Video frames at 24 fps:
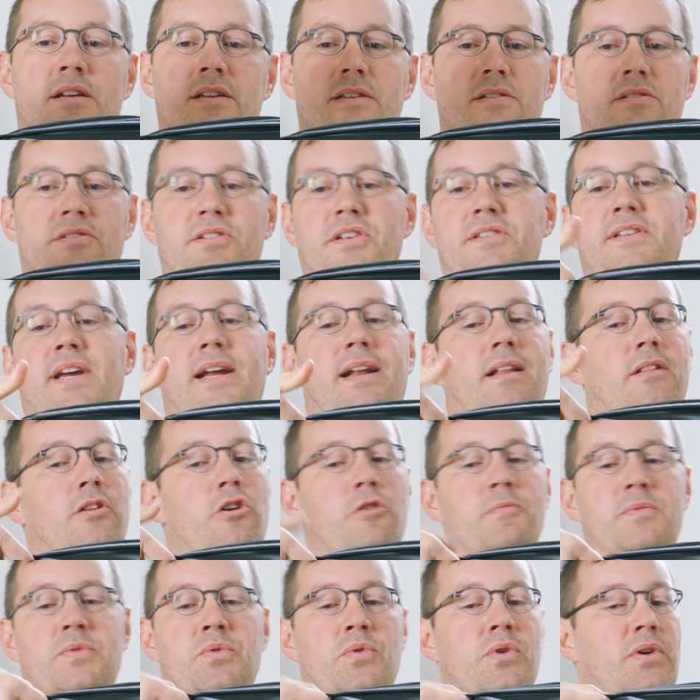there's just kind of
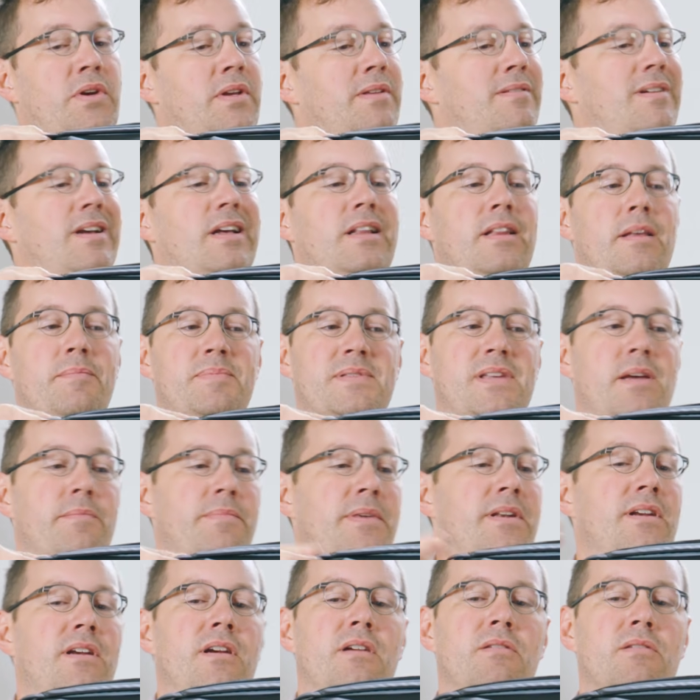loops where you could clip
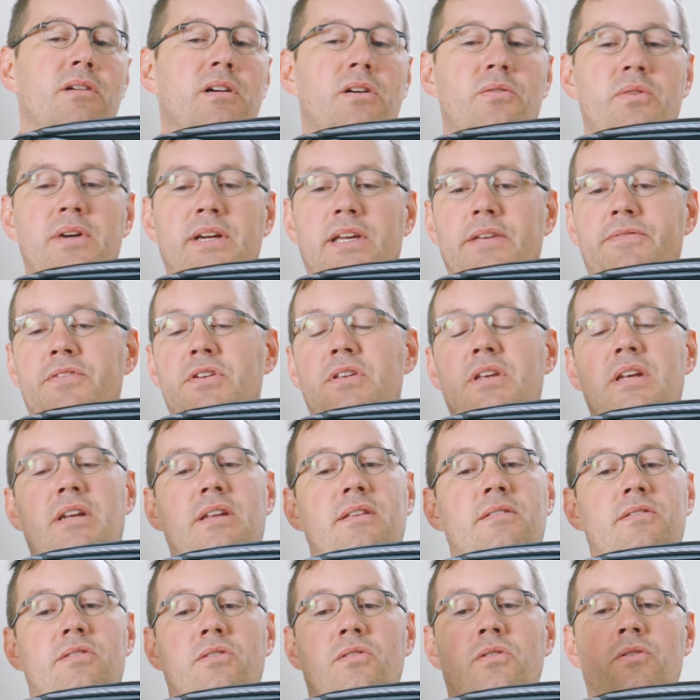something here real quick if you
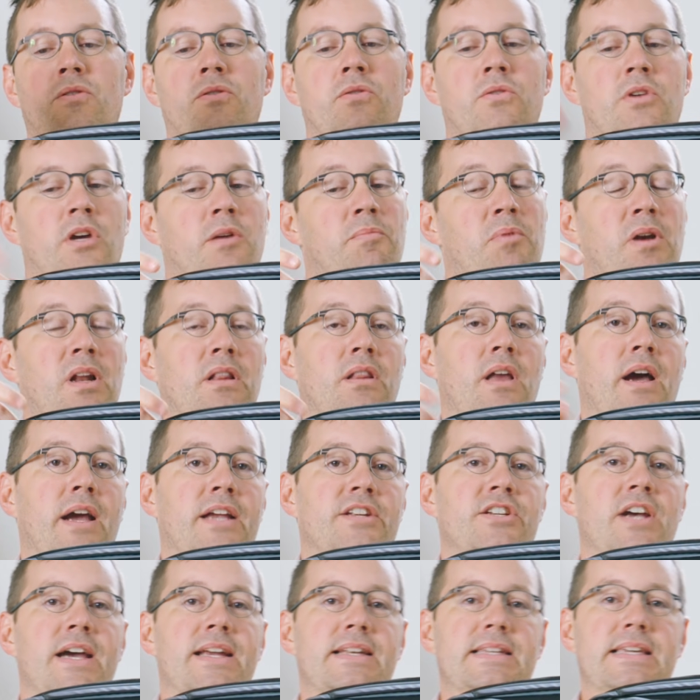needed to. You could put a
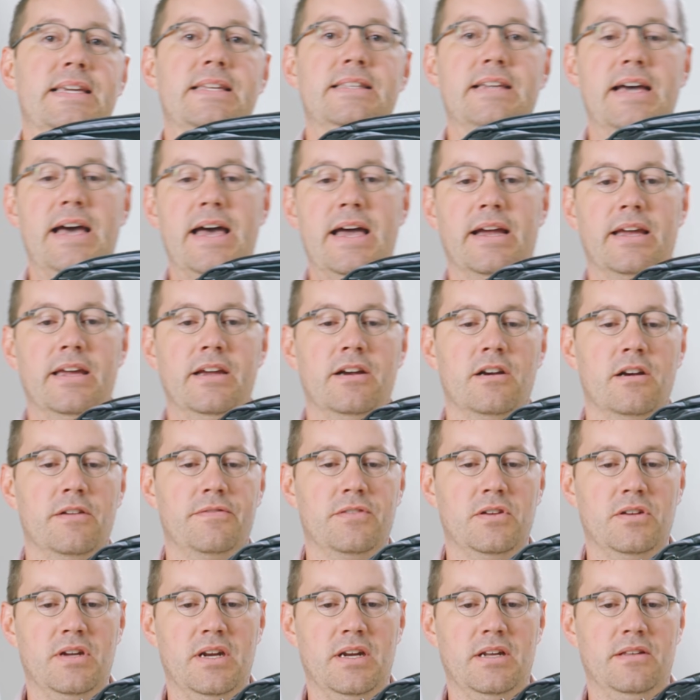luggage ID tag here if
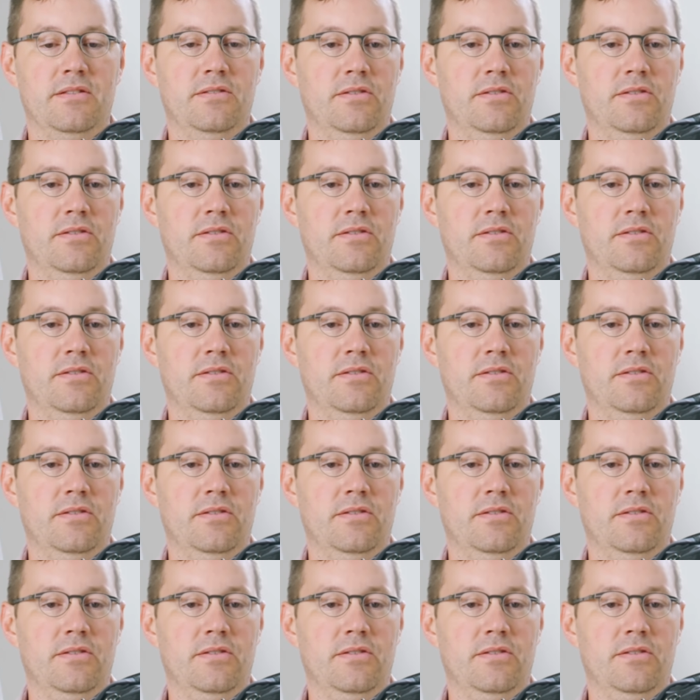you needed